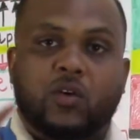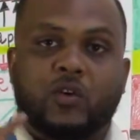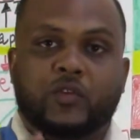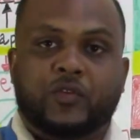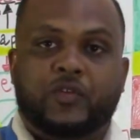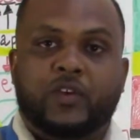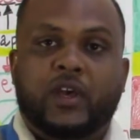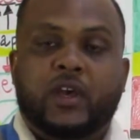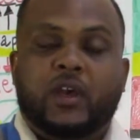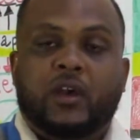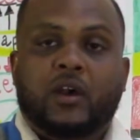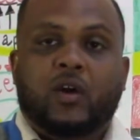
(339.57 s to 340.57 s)

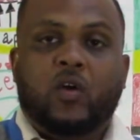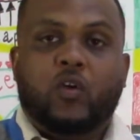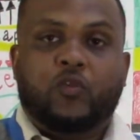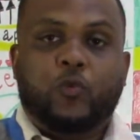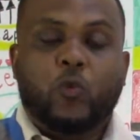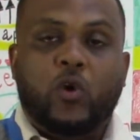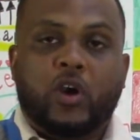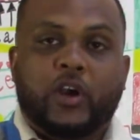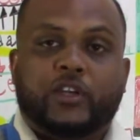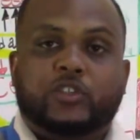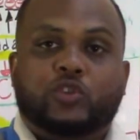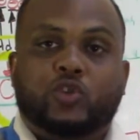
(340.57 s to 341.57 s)
of
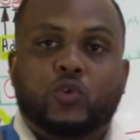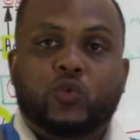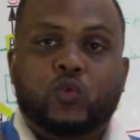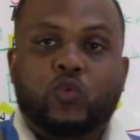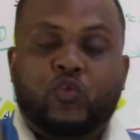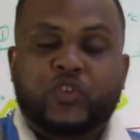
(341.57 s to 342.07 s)
work to